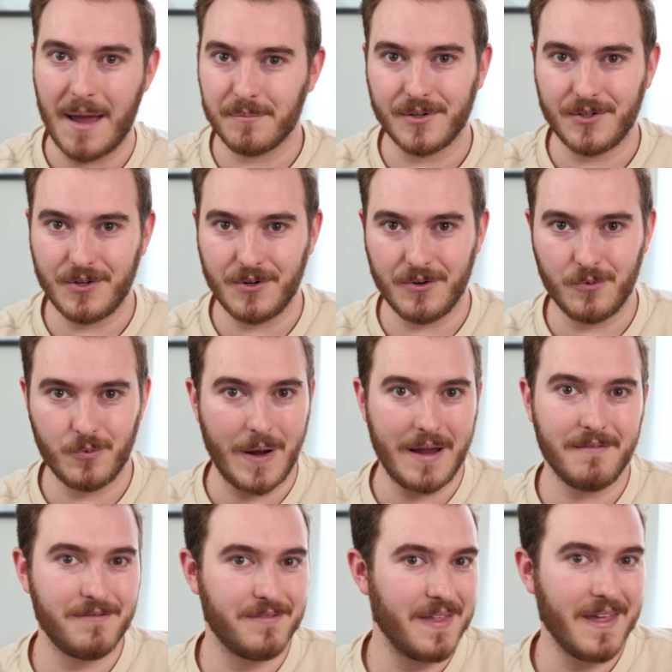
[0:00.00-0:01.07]
amplitude
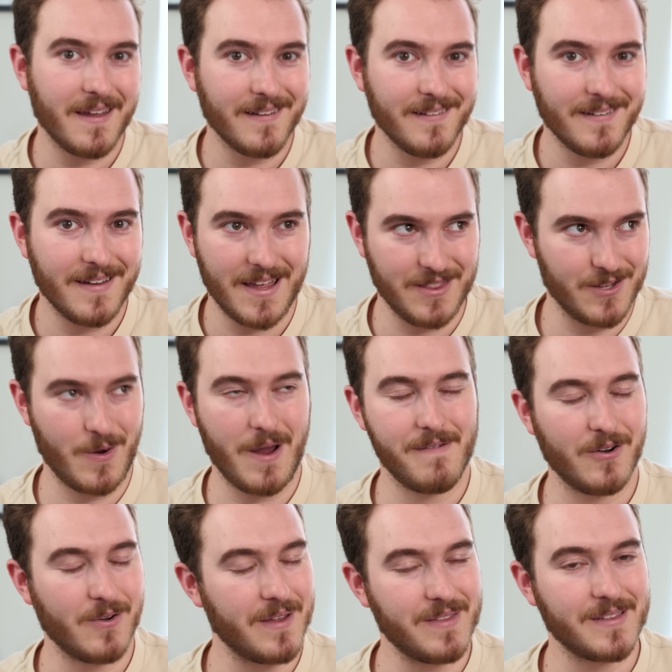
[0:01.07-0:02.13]
wave thing in the graph
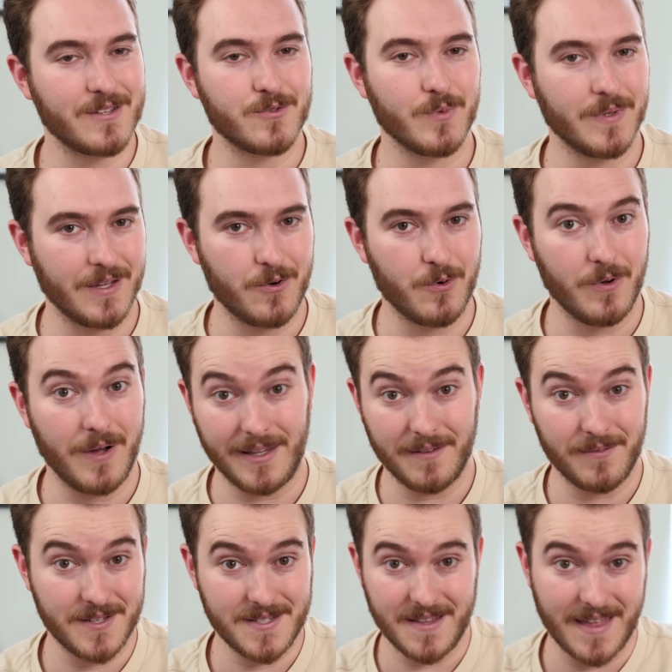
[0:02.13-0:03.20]
editor. I think that's really cool. I'd
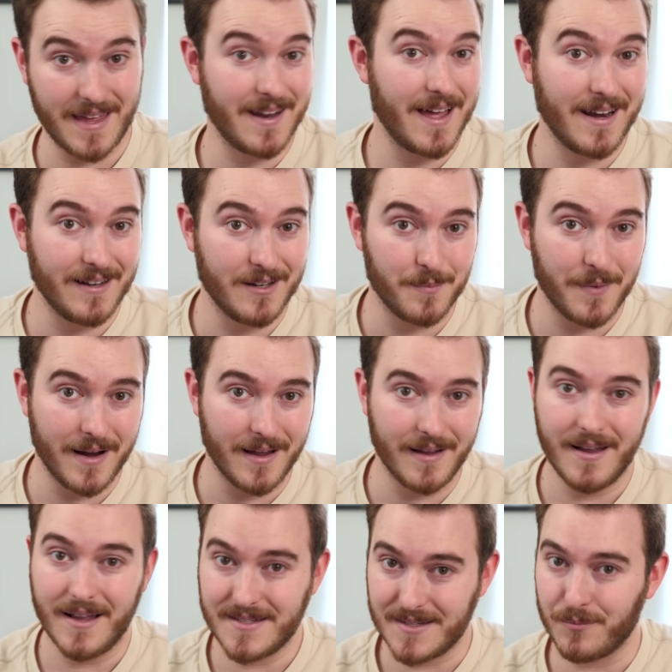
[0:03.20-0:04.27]
love to see that added to Maya
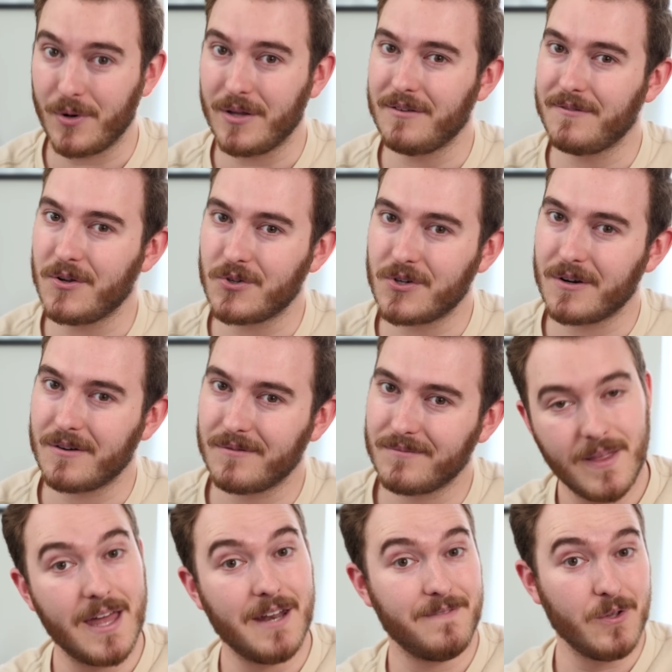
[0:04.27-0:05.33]
at some point in the future.
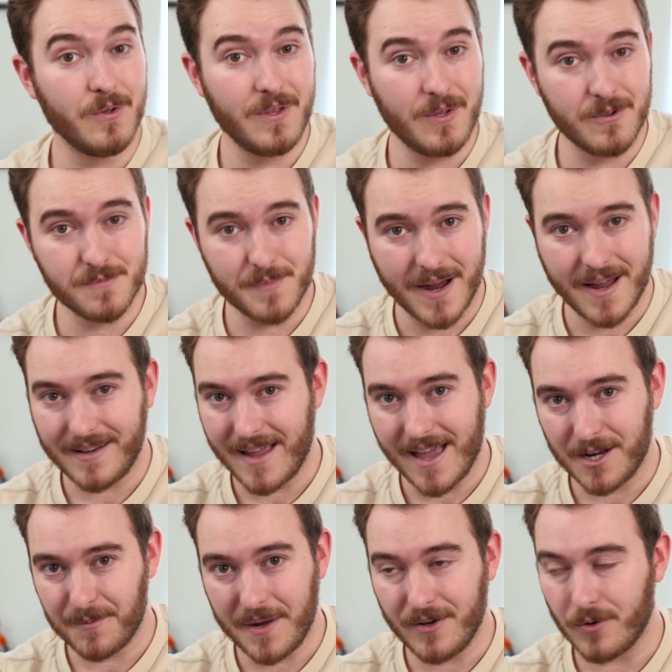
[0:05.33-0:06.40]
And if you use Maya to
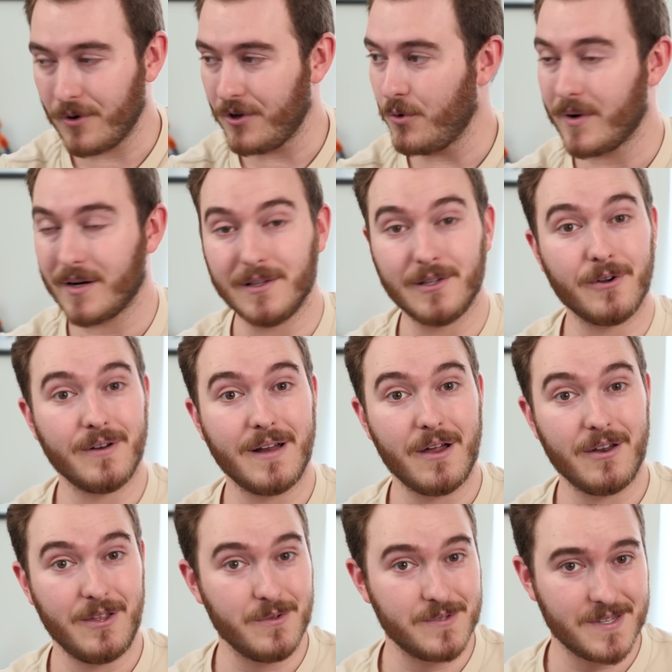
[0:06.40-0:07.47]
animate, or you want to learn how
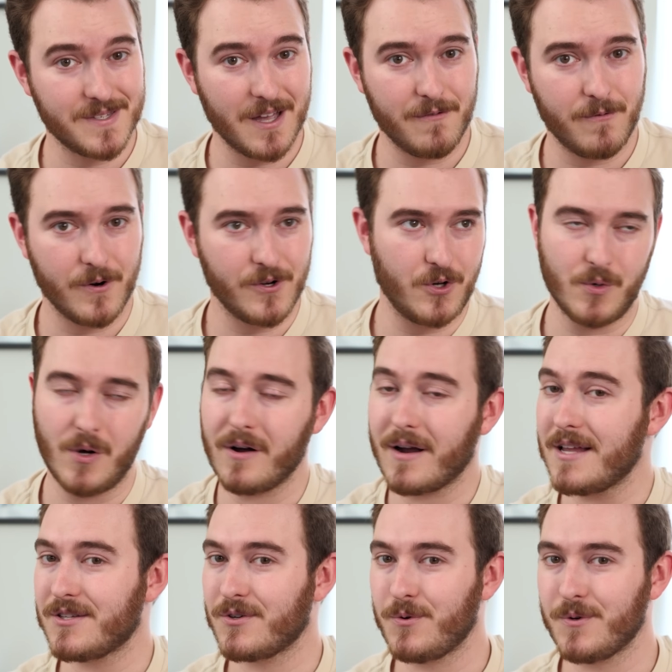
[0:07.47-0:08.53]
to use the software to do all
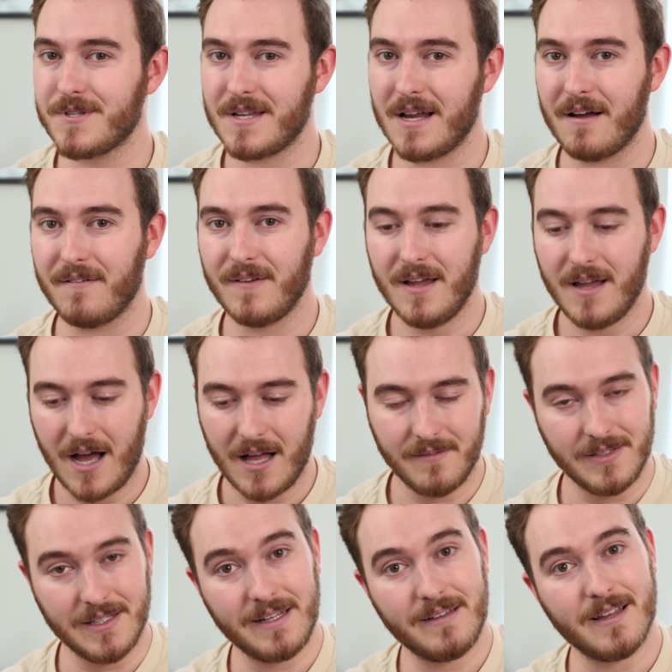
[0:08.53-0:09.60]
kinds of cool stuff, I'll
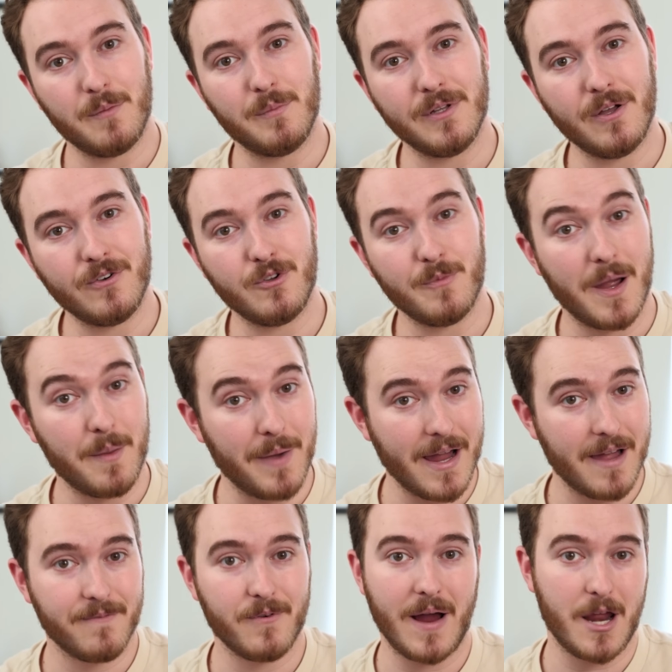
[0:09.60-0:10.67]
have a link down below to my
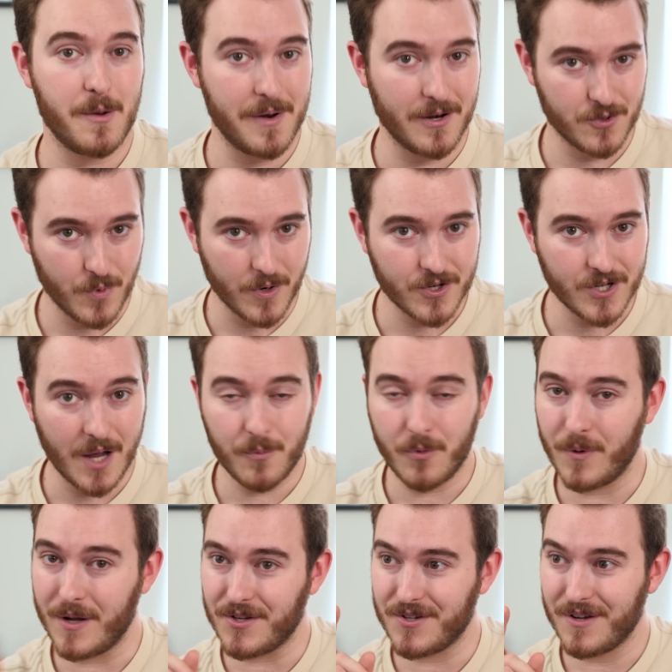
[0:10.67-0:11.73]
Maya for Animators workshop,
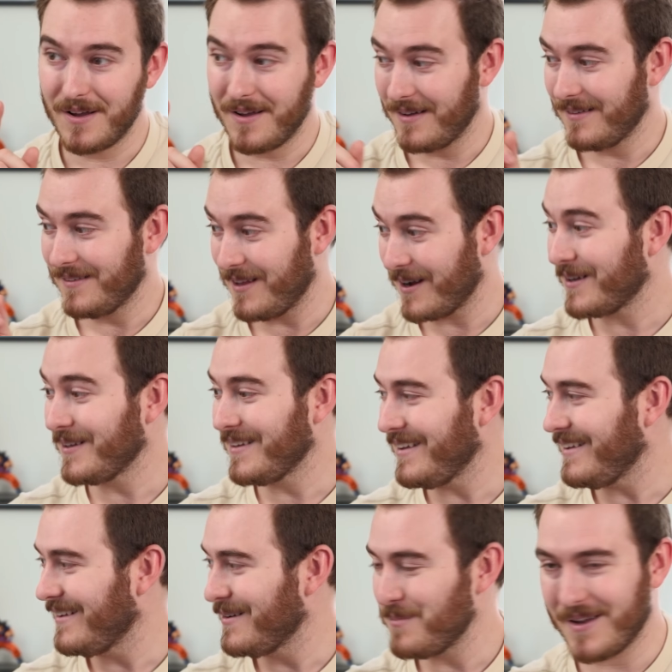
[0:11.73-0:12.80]
which
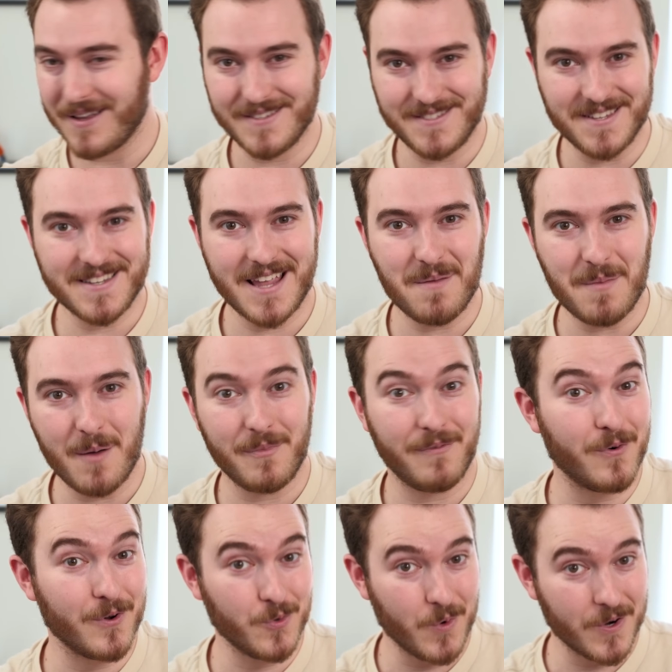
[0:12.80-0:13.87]
luckily, because this came out
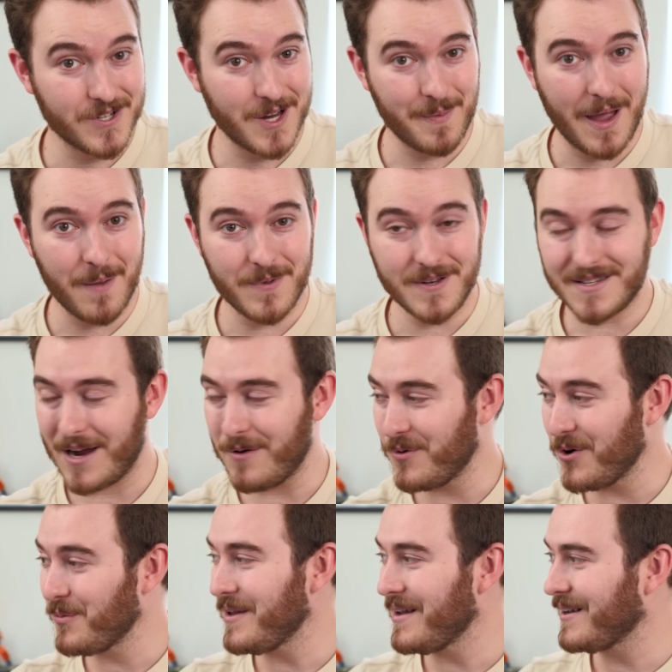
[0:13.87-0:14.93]
before the workshop happens, I
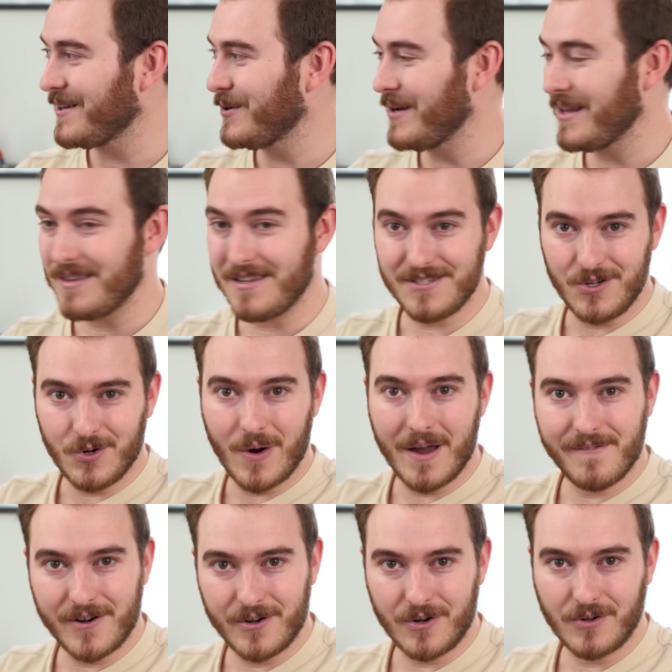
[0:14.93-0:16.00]
will be including these new
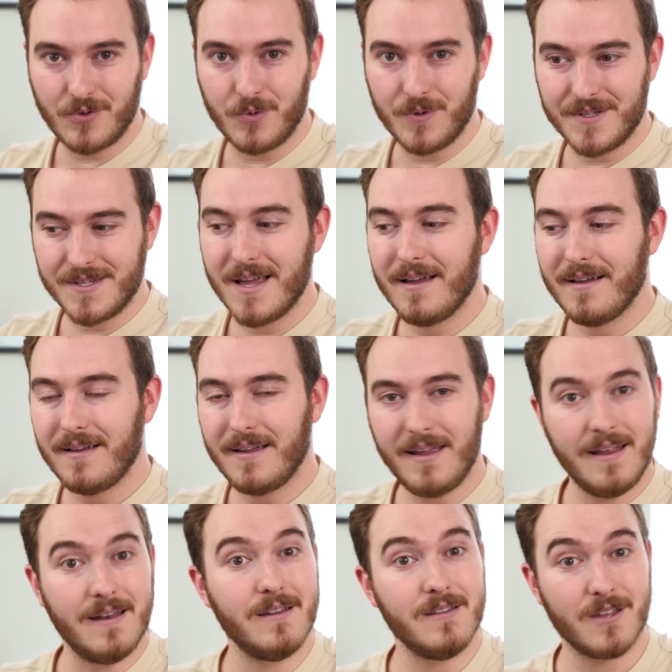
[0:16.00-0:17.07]
graph editor tools
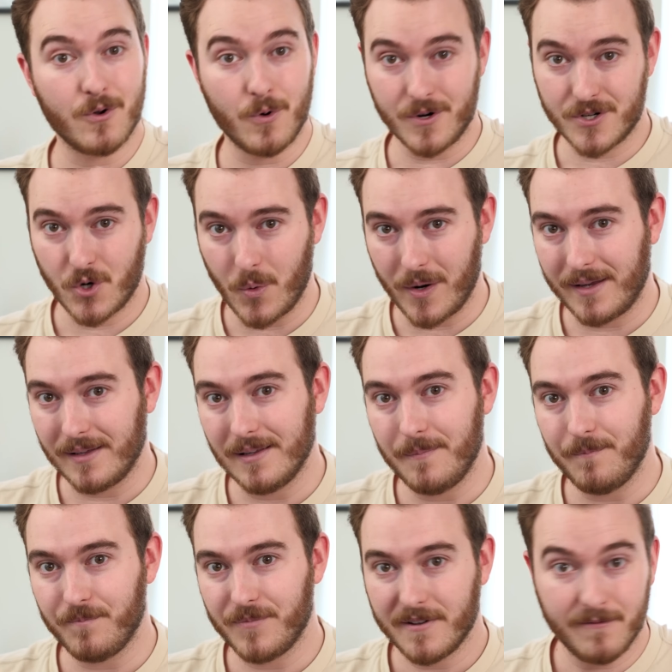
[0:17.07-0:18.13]
in the course
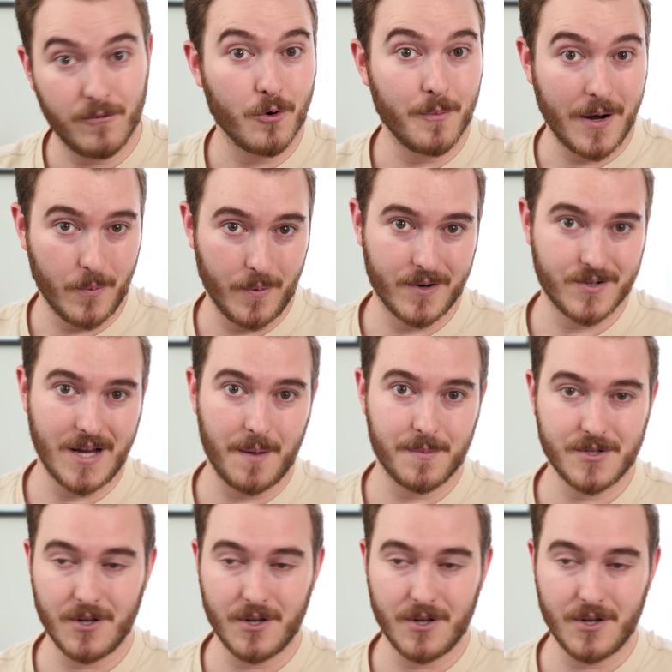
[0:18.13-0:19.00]
curriculum for my workshop.